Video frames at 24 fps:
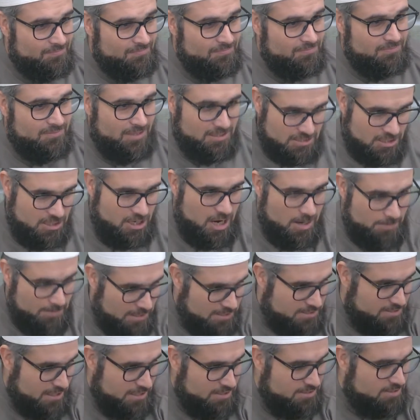Does it not make
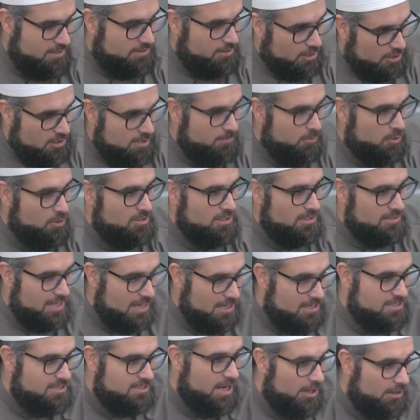sense that their community
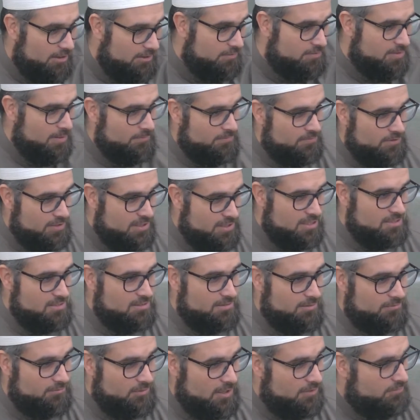takes care of them for this
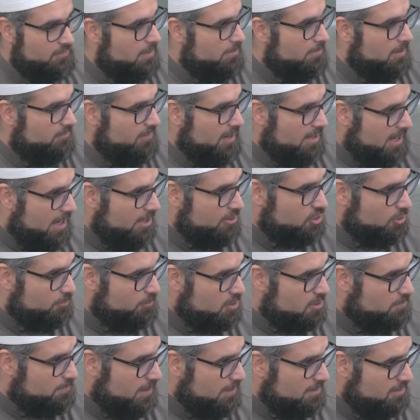from a financial
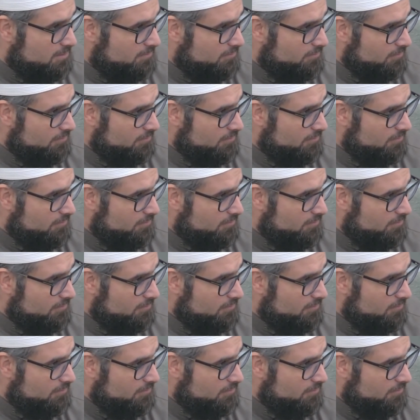perspective?